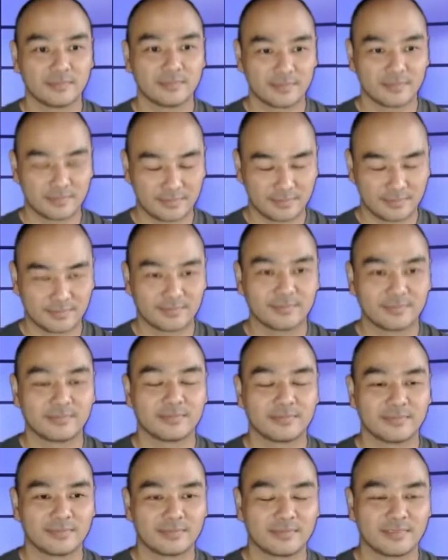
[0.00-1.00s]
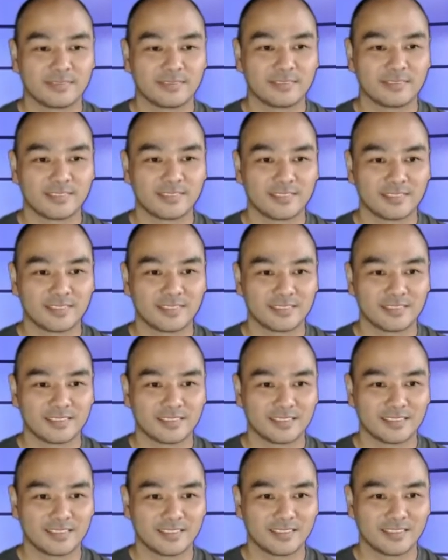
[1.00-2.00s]

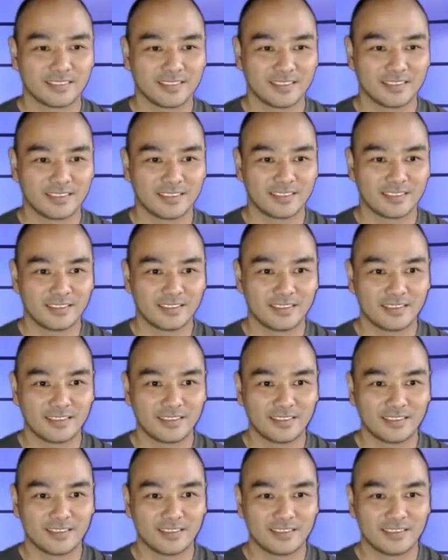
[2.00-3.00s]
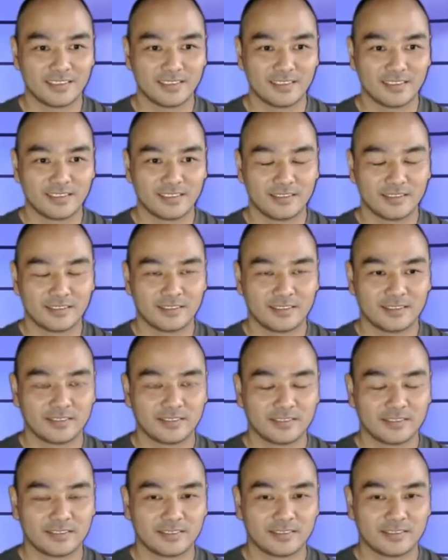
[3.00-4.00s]

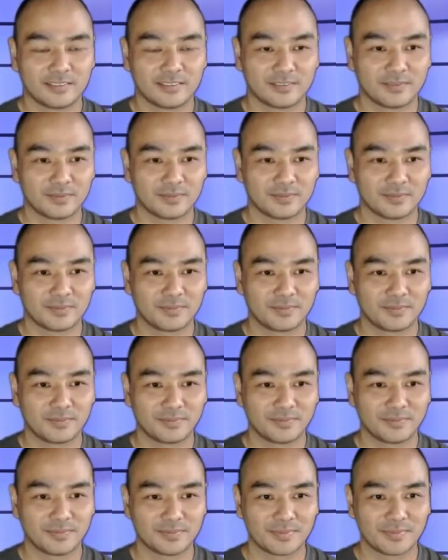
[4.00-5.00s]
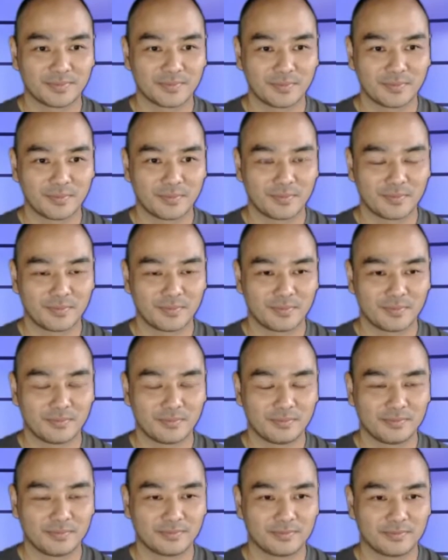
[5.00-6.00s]

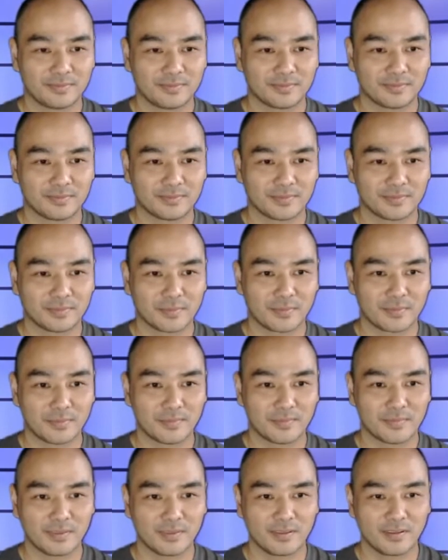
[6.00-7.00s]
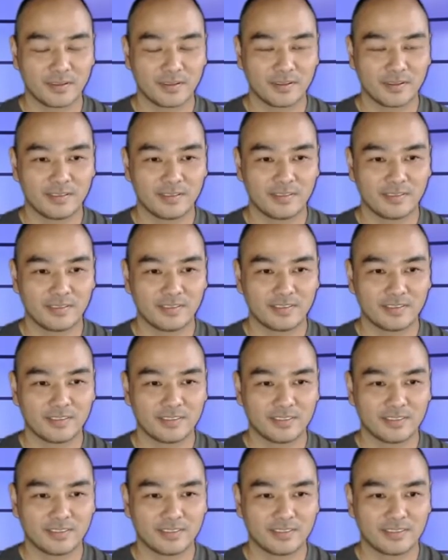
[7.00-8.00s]
(silent)